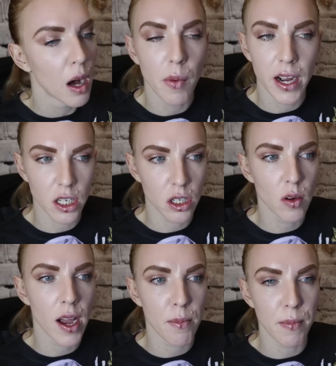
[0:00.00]
I might
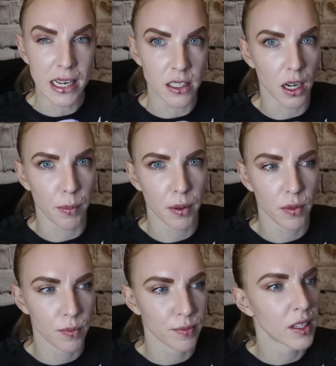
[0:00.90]
do a meetup.
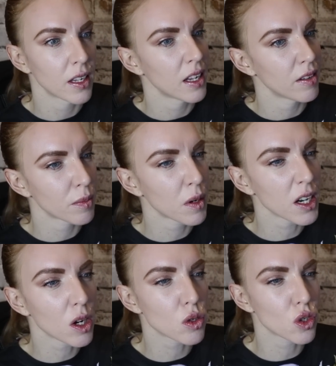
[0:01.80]
If I'm
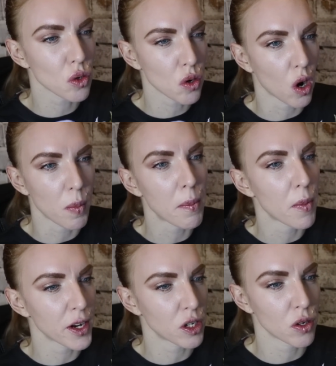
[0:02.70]
going to go to Stockholm, I
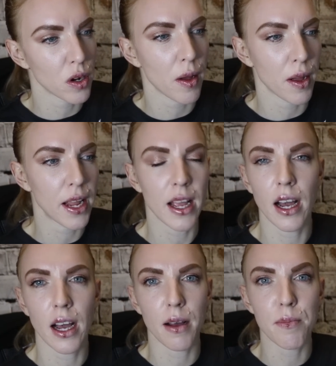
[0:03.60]
might do a,
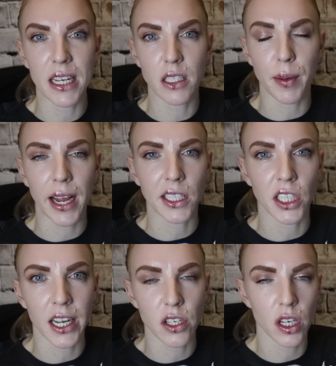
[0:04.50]
a uh, meetup
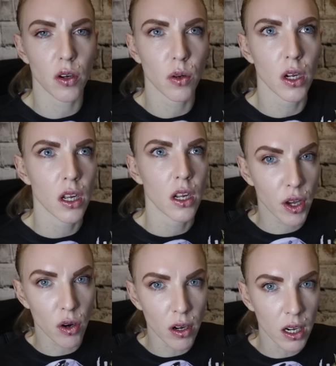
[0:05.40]
actually. So if
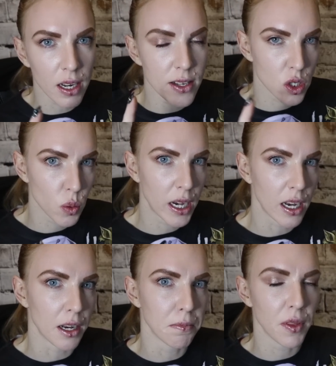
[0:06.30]
you're in
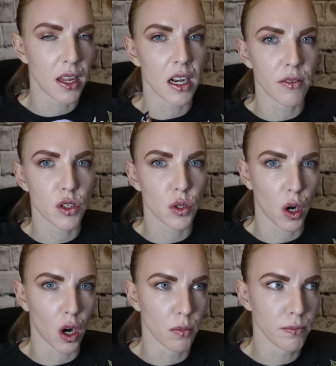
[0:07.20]
Sweden and you live in
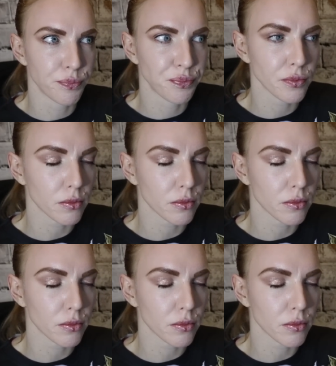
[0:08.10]
Stockholm,